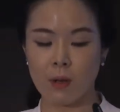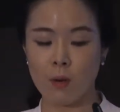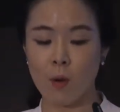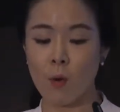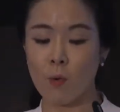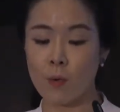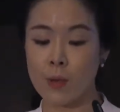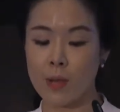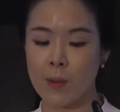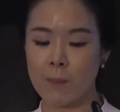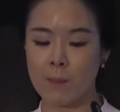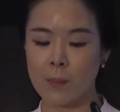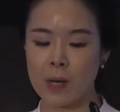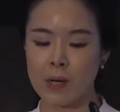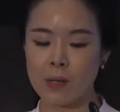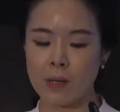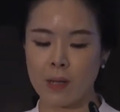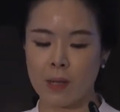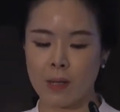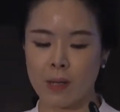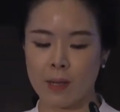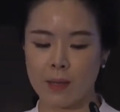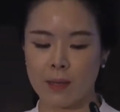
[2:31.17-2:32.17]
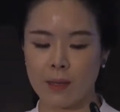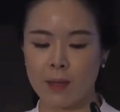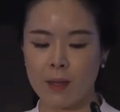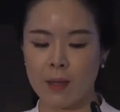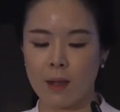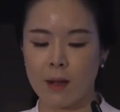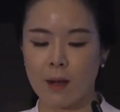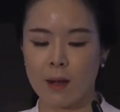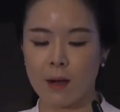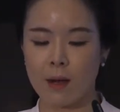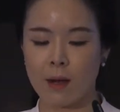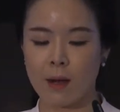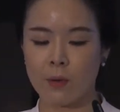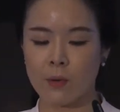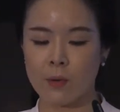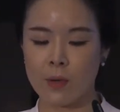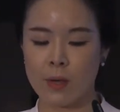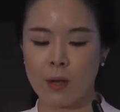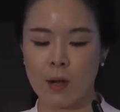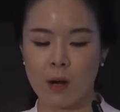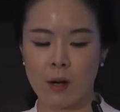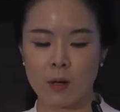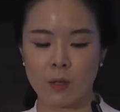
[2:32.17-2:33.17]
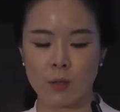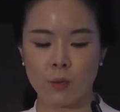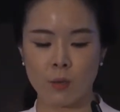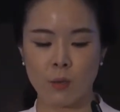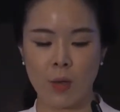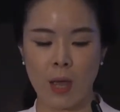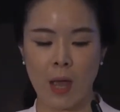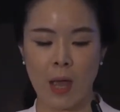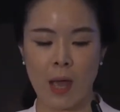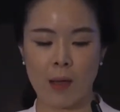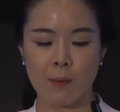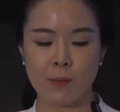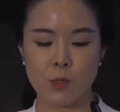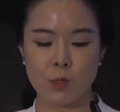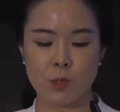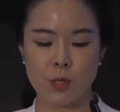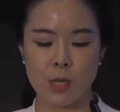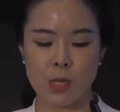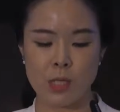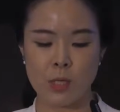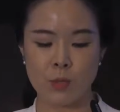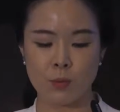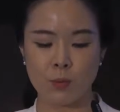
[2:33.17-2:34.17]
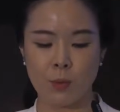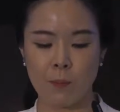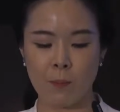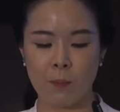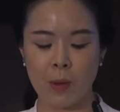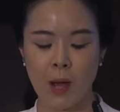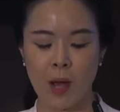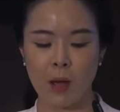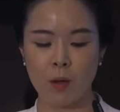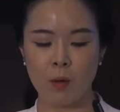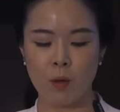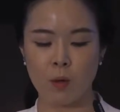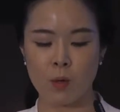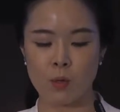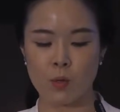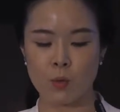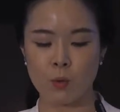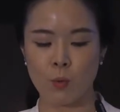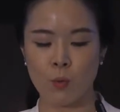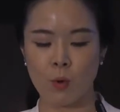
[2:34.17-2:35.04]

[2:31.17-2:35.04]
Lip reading: Korean market are required to have GS1 barcodes